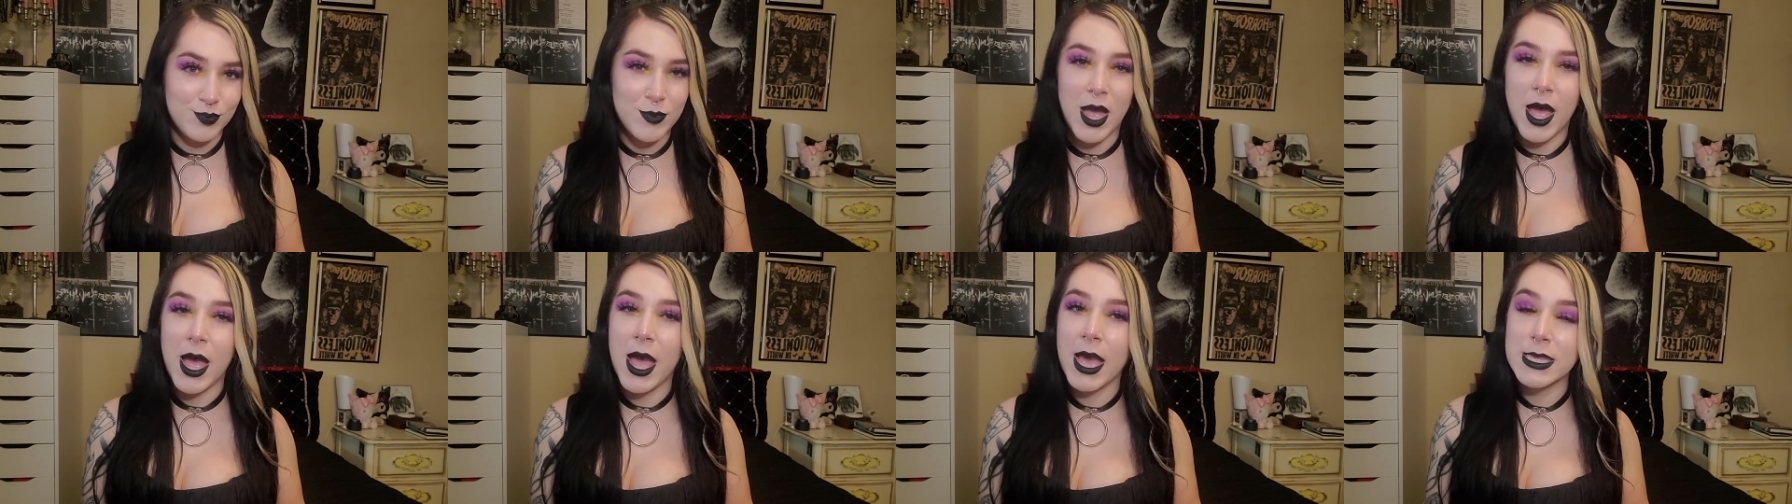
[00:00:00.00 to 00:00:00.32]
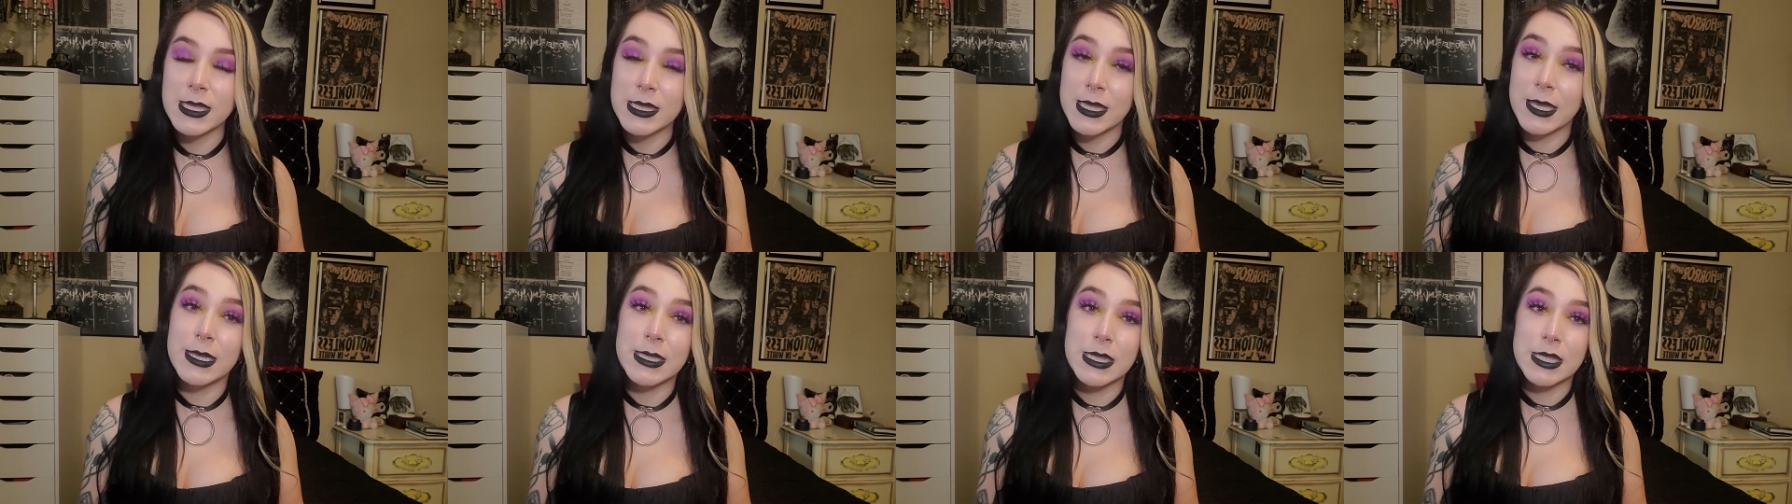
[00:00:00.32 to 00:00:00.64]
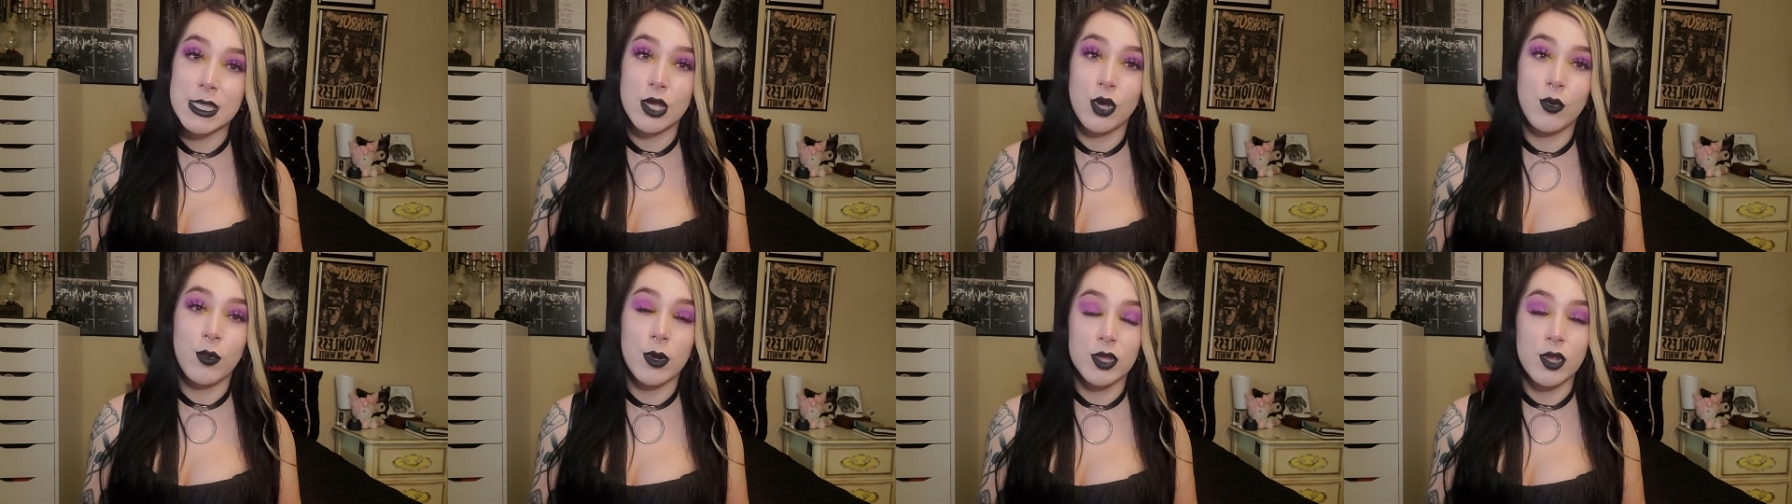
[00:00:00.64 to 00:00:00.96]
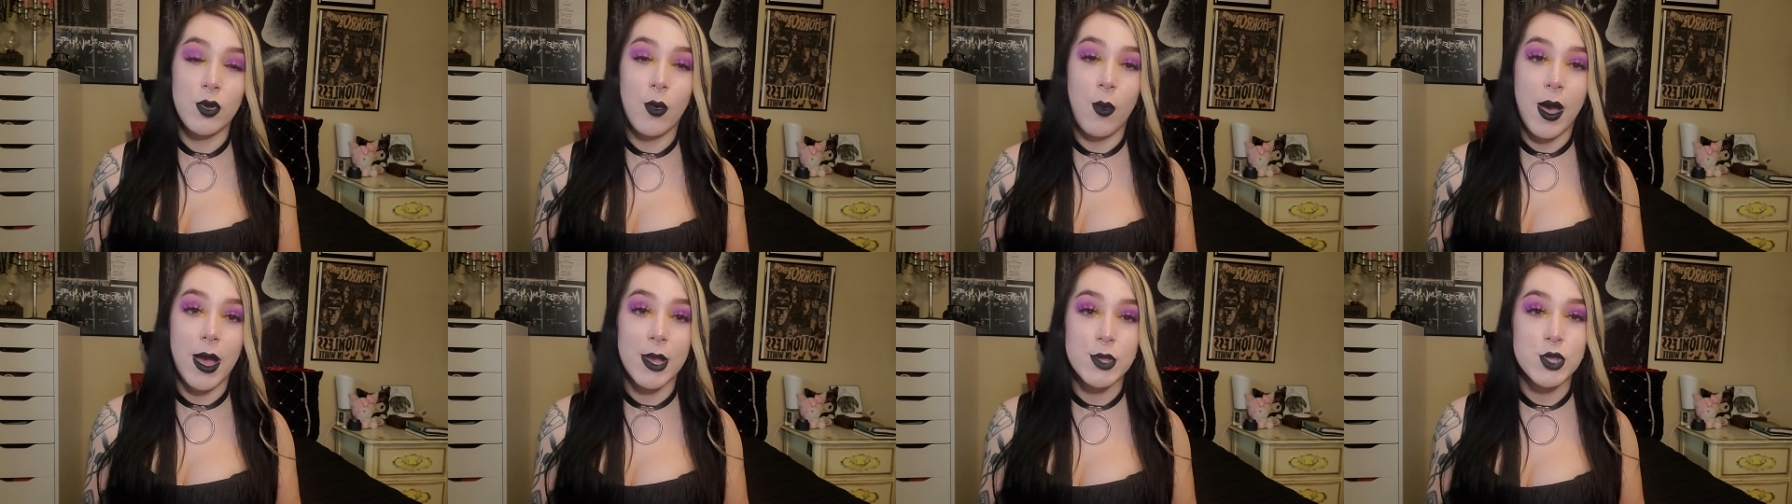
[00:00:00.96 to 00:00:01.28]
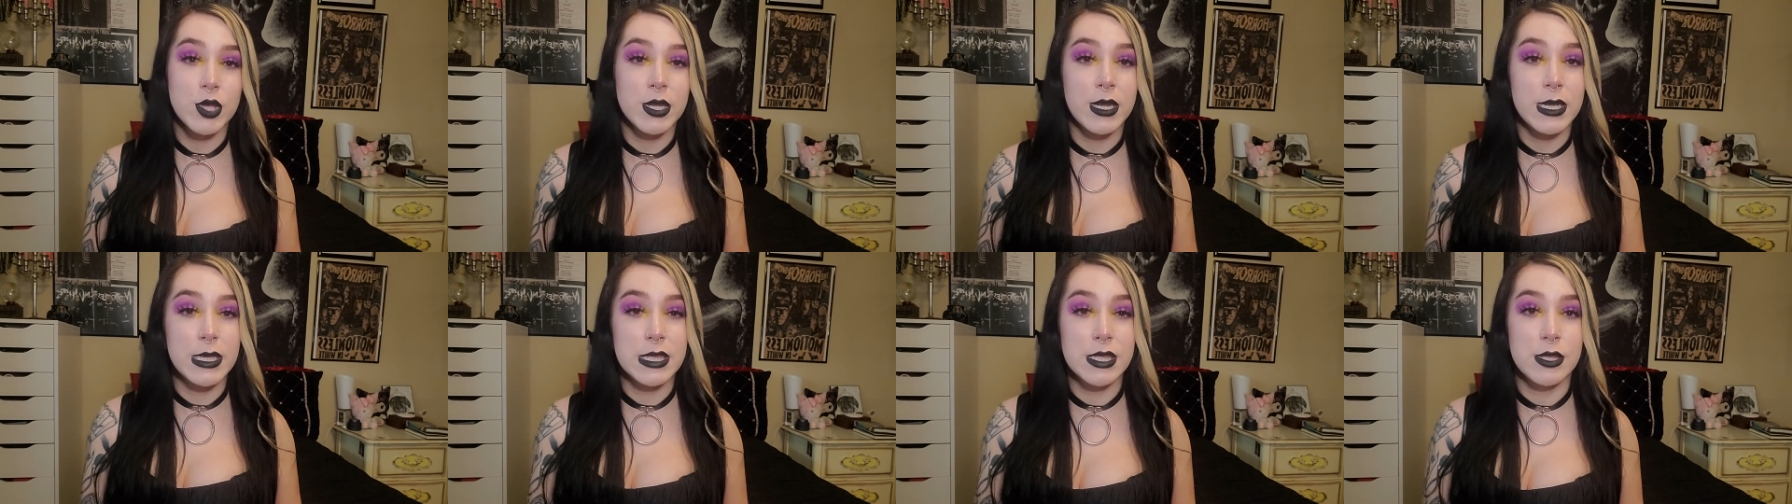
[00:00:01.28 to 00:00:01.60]
I think it's still worth a watch
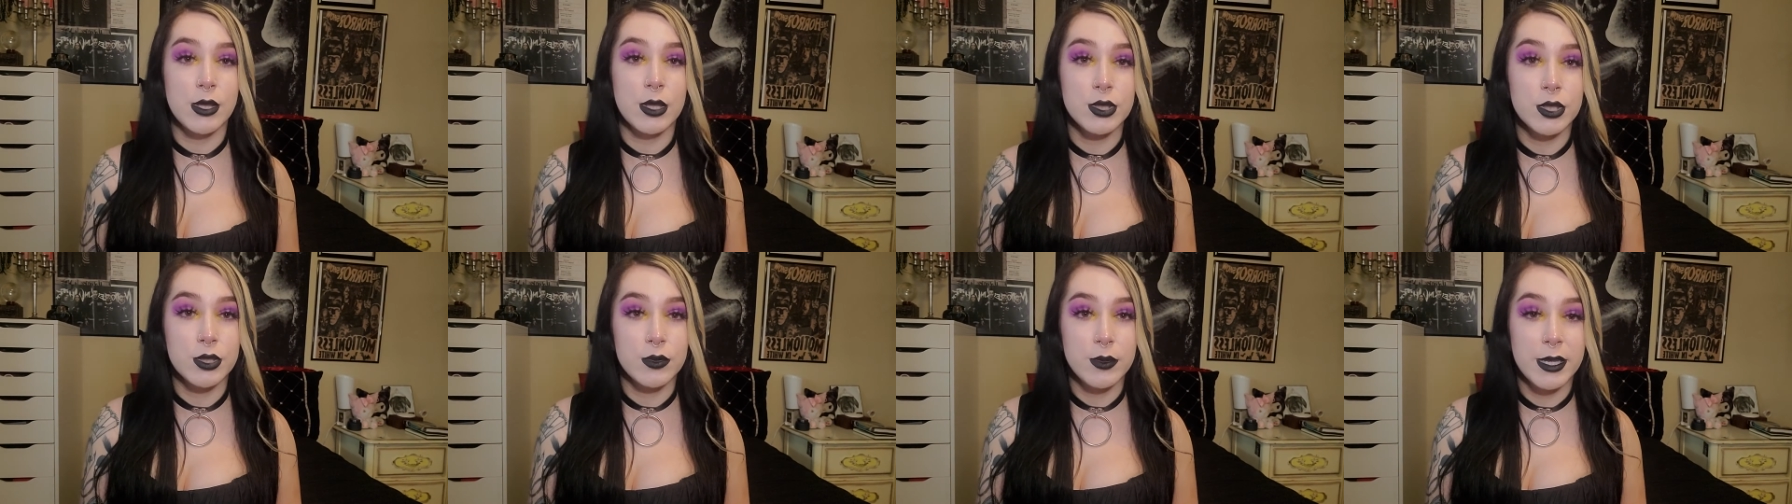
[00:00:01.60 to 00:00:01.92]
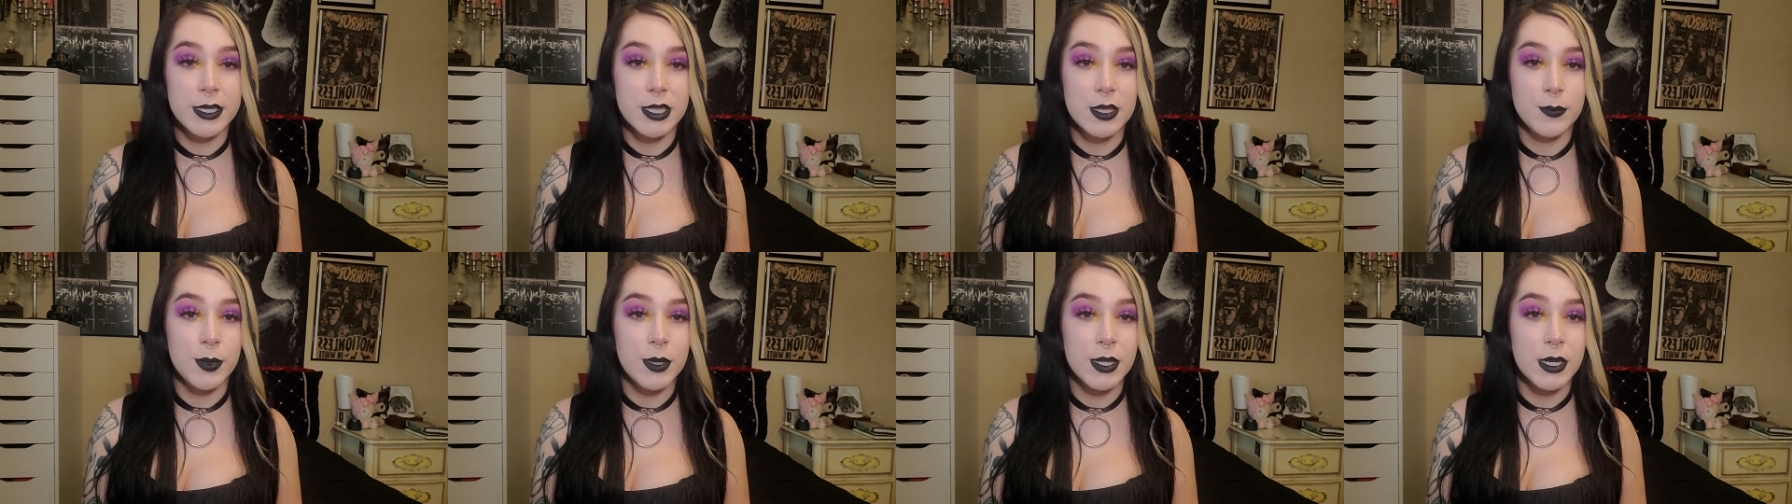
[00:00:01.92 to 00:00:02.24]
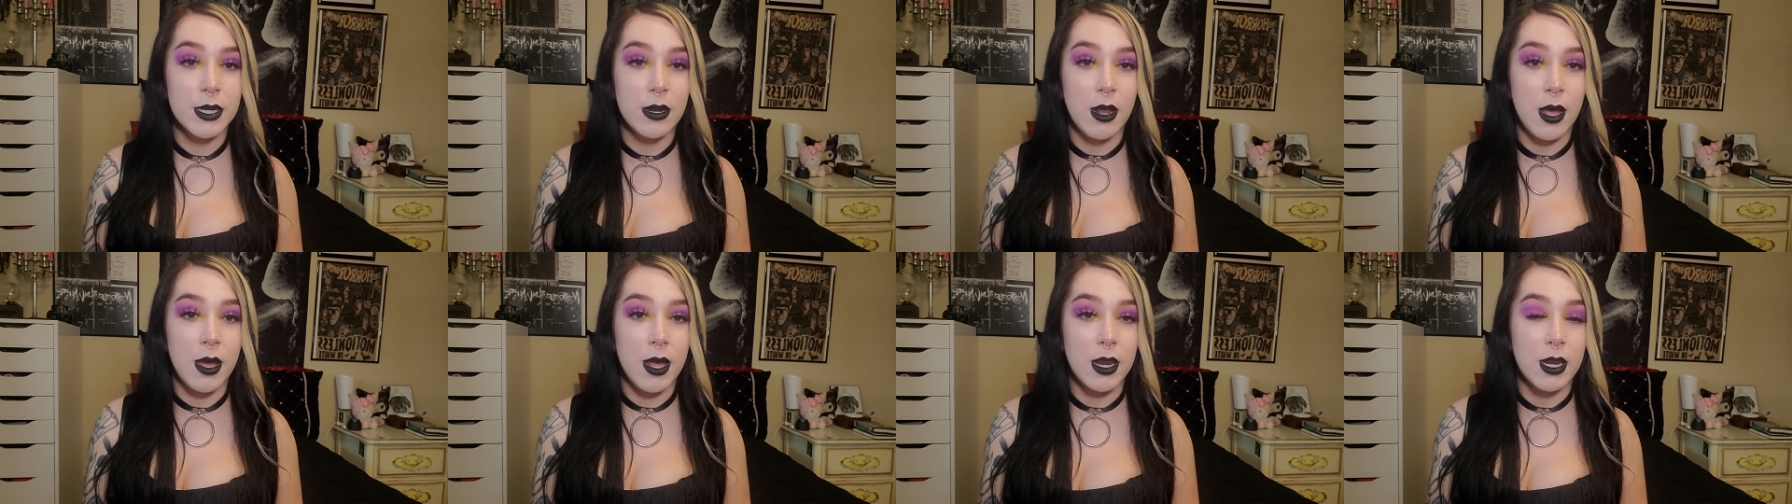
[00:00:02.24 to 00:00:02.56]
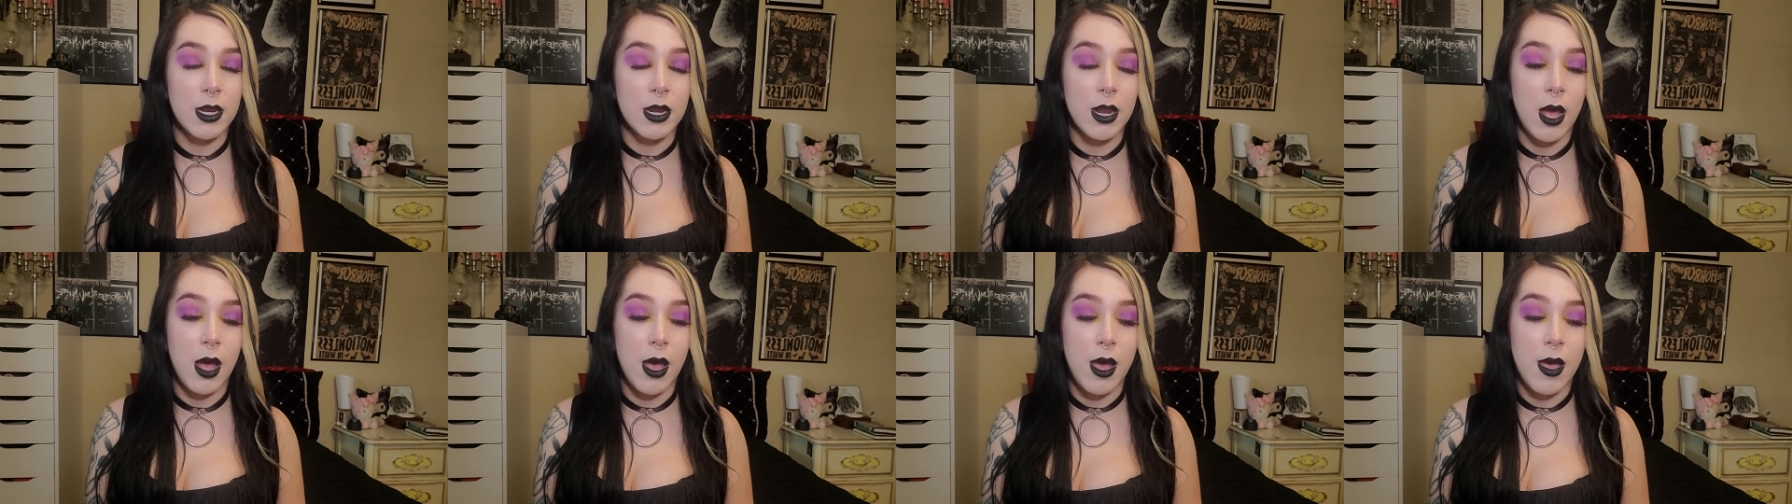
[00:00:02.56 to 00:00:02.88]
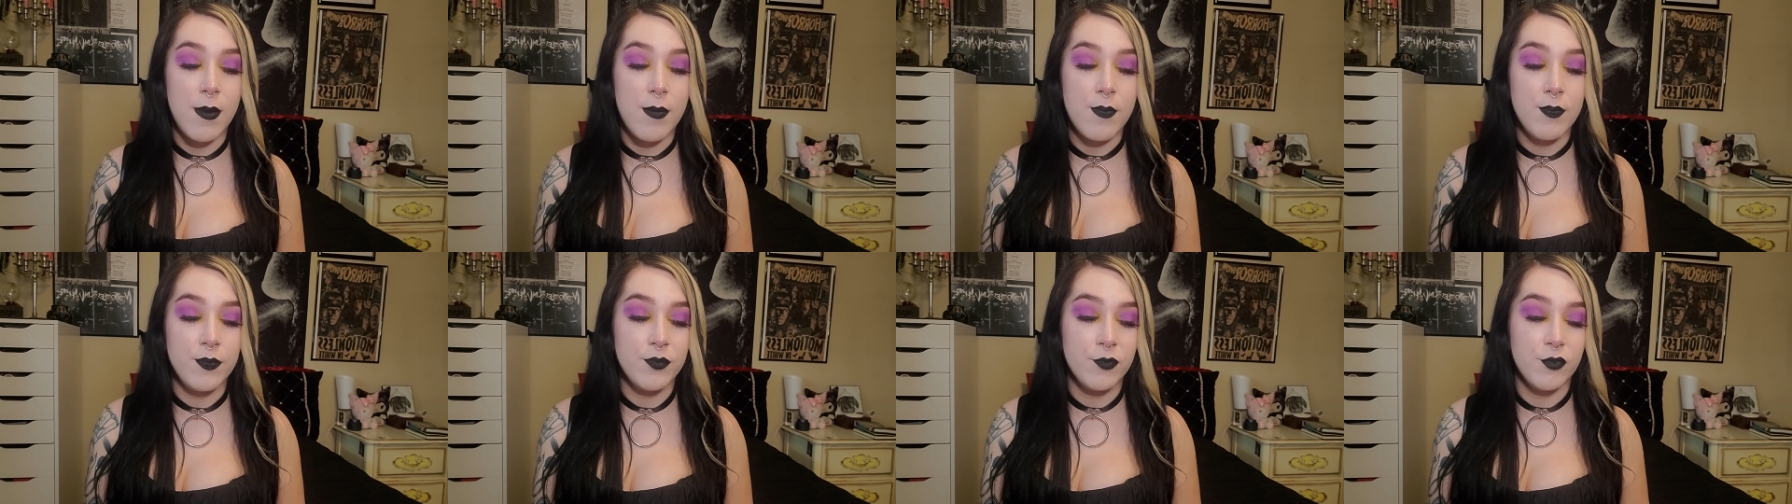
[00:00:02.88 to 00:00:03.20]
and I still do like to put it on um,